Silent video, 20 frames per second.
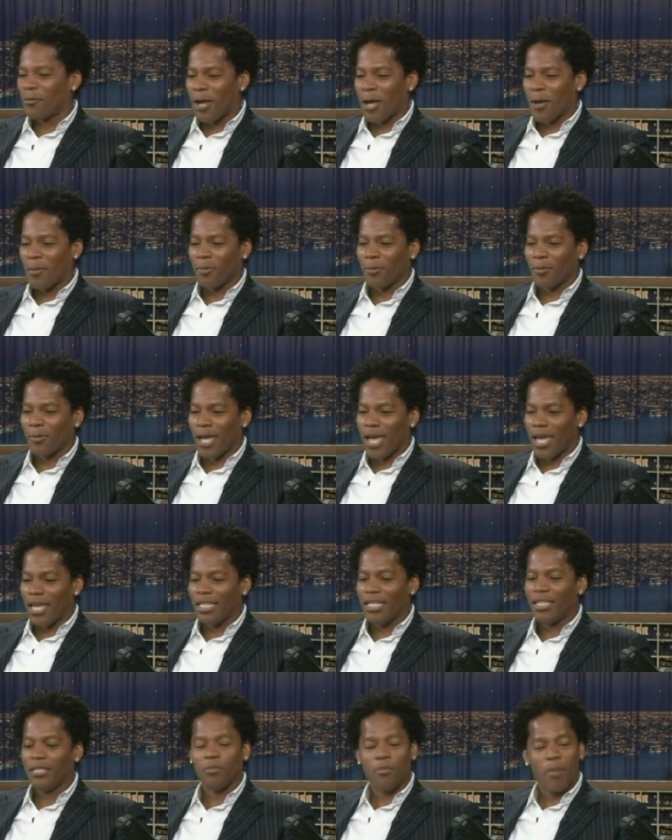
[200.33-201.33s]
rapper,
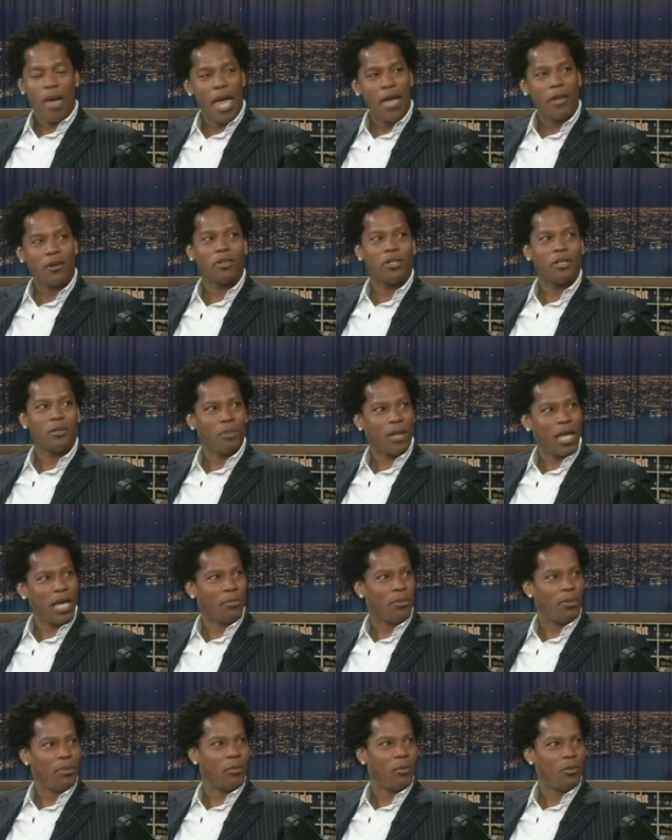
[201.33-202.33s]
and he's madder than
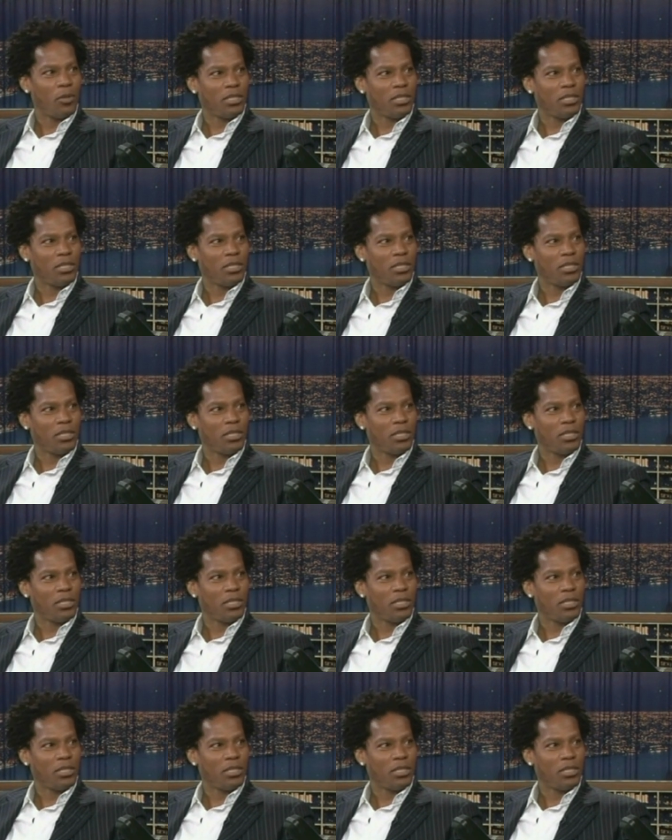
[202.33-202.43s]
black people.